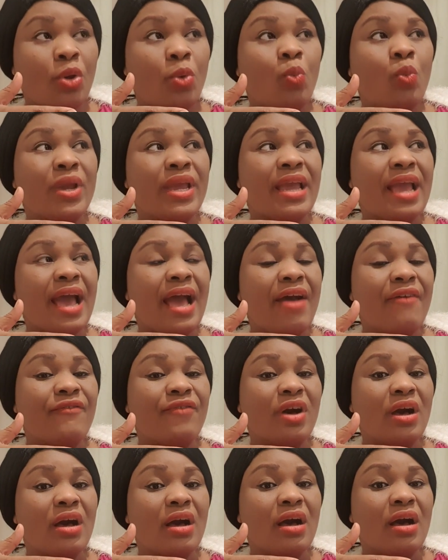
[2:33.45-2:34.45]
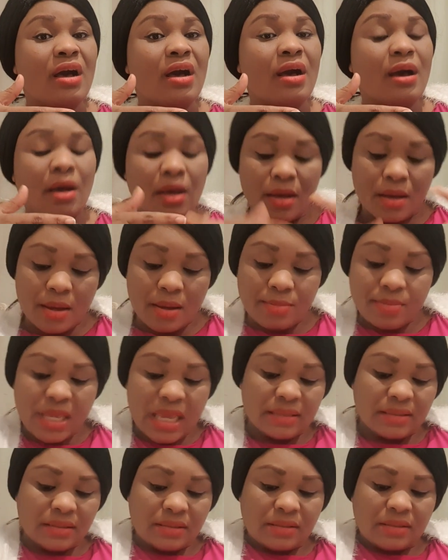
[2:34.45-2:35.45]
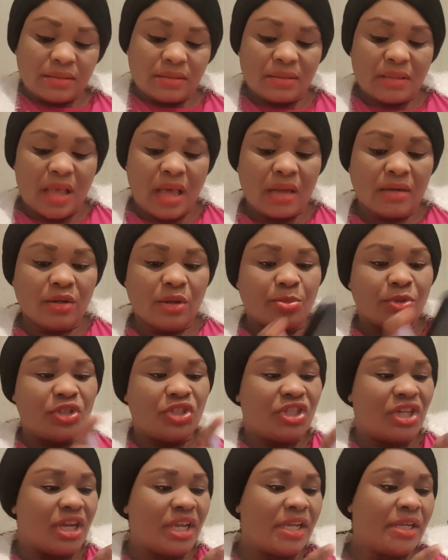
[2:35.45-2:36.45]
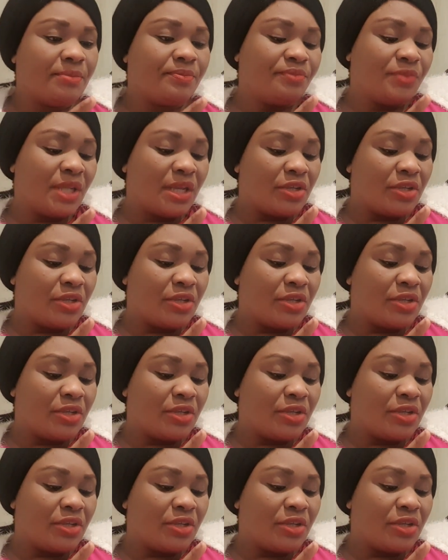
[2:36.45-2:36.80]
we have yes, I'll double check.